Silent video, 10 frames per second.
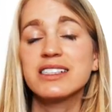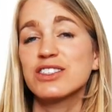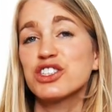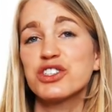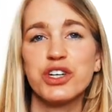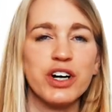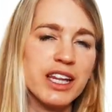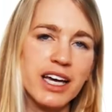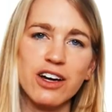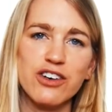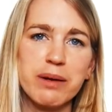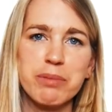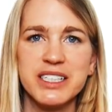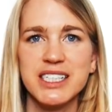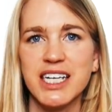As soon as you turn in like a great
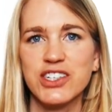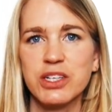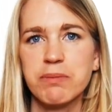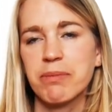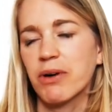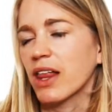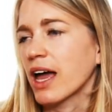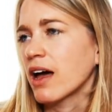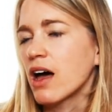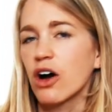presentation, people are like,